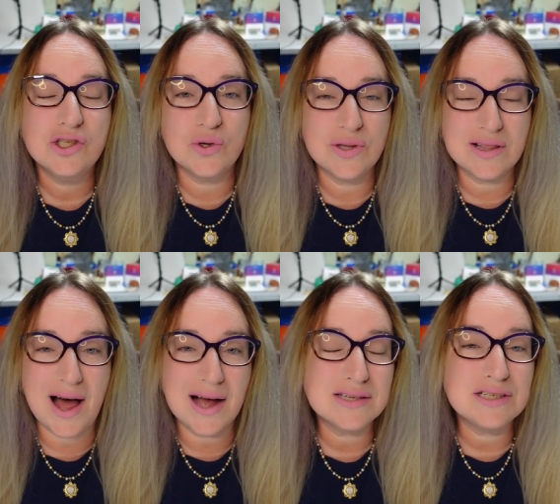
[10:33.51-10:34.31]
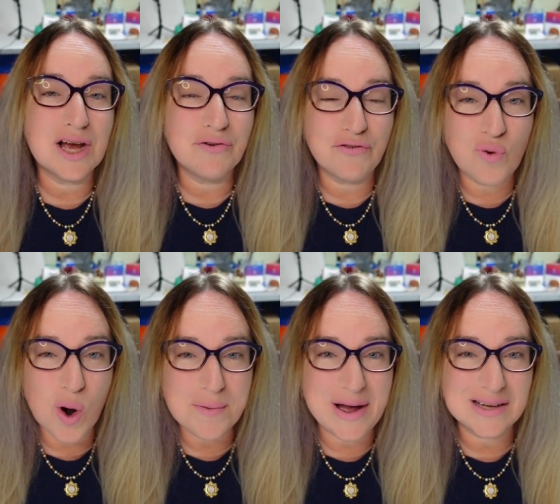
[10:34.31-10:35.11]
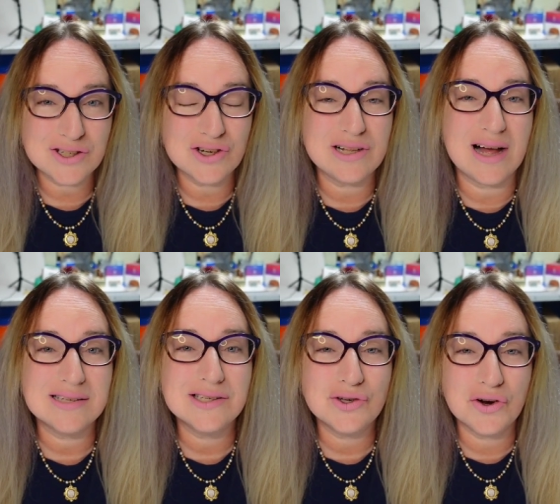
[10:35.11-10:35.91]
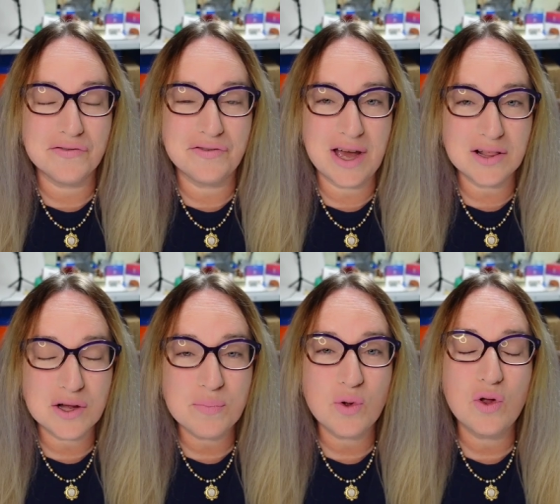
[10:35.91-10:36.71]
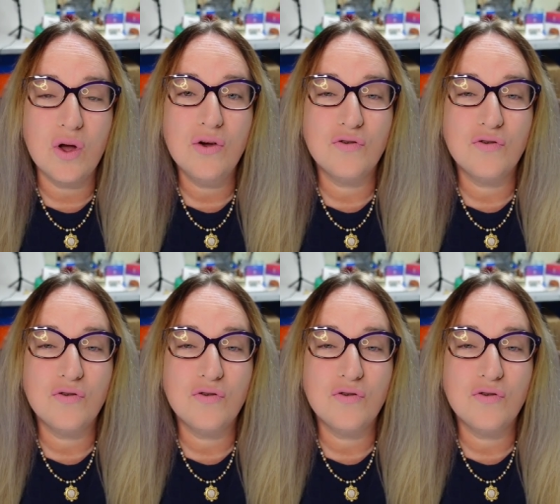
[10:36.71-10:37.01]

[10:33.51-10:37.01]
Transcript: so the last 4 master classes are available